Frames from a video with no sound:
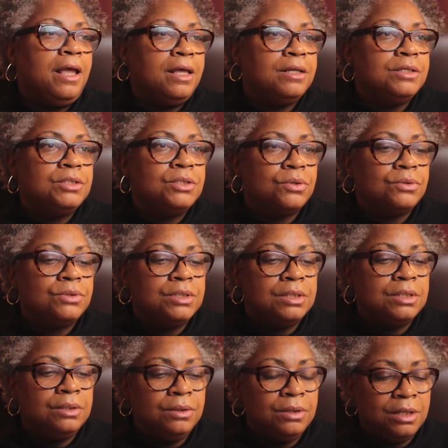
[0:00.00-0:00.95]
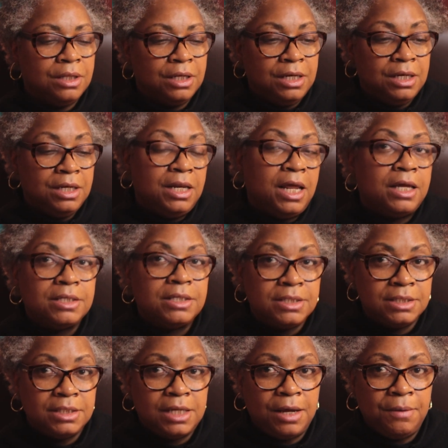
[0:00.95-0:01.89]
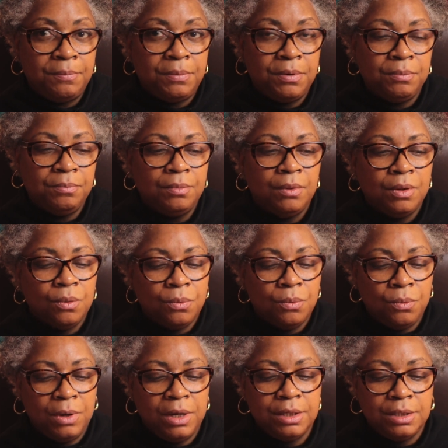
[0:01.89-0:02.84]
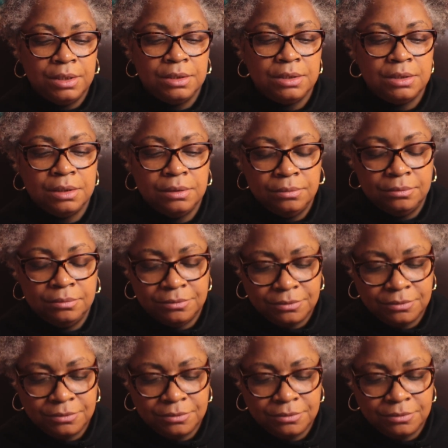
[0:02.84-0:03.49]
And so the next step was,